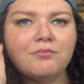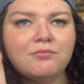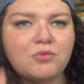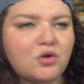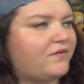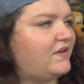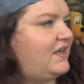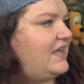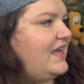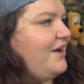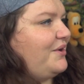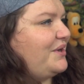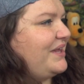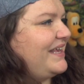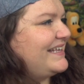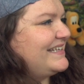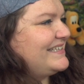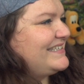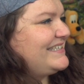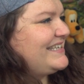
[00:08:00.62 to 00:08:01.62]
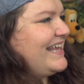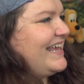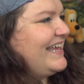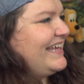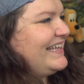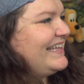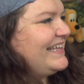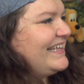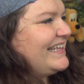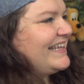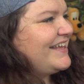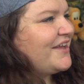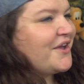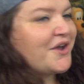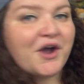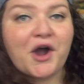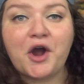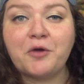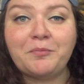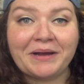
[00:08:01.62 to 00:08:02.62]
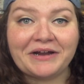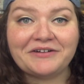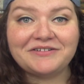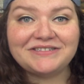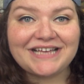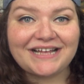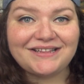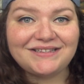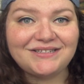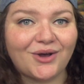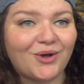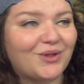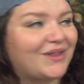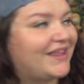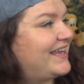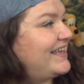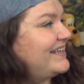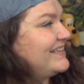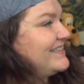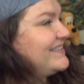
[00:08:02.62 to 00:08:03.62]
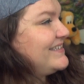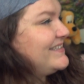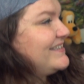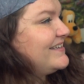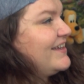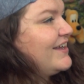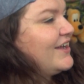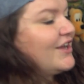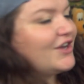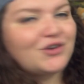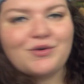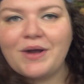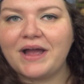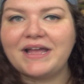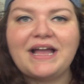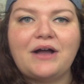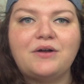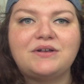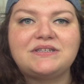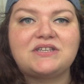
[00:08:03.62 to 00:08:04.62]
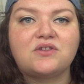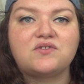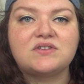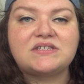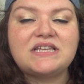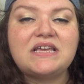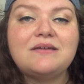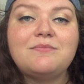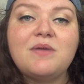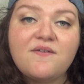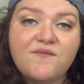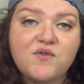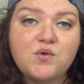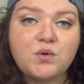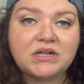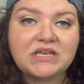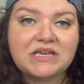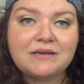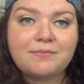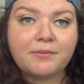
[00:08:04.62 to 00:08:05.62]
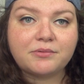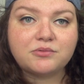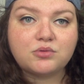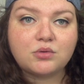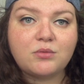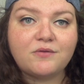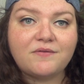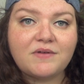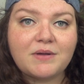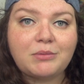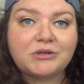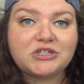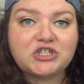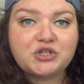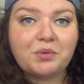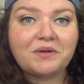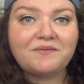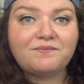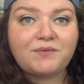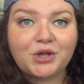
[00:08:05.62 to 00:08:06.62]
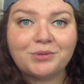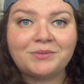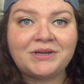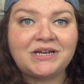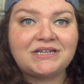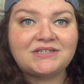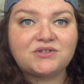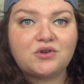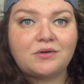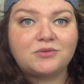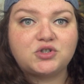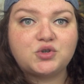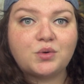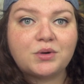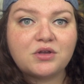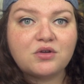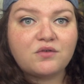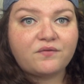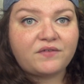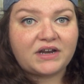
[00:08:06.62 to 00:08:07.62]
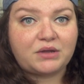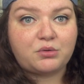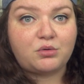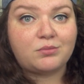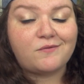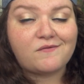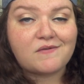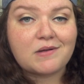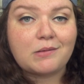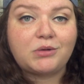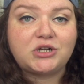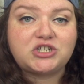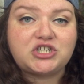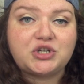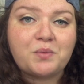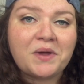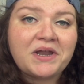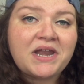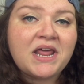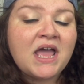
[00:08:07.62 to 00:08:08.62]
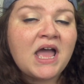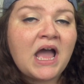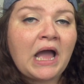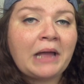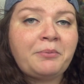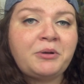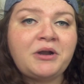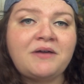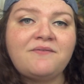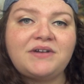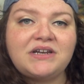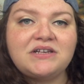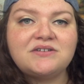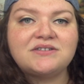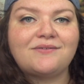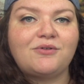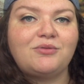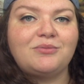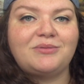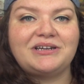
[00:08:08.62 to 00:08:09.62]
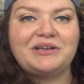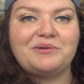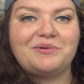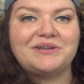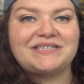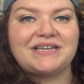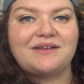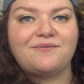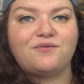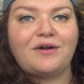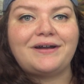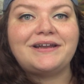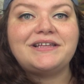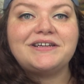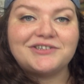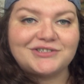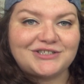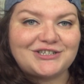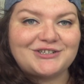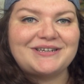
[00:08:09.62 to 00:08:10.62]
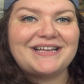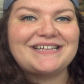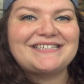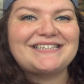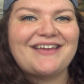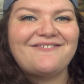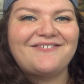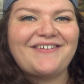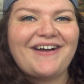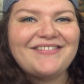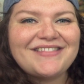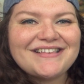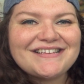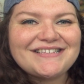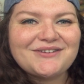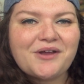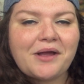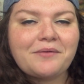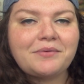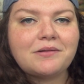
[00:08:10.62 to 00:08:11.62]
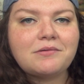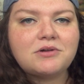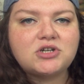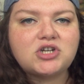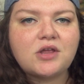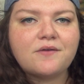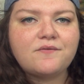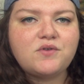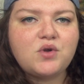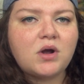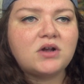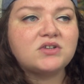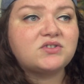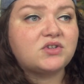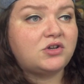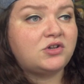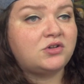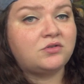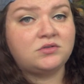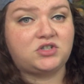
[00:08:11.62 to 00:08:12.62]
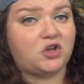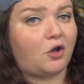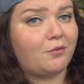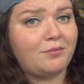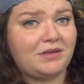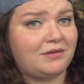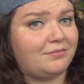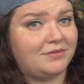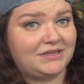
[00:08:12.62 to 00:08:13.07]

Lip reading: movie count is, our parent death toll is, my count is still the same. If you want to keep up with what movie I'm watching when, follow me on Instagram or Twitter. You'll find out what movie I'm watching when. I put up videos every Monday, Wednesday, and Friday. Until next time, comment, like, subscribe. I don't know how many of you are, so you do, and don't be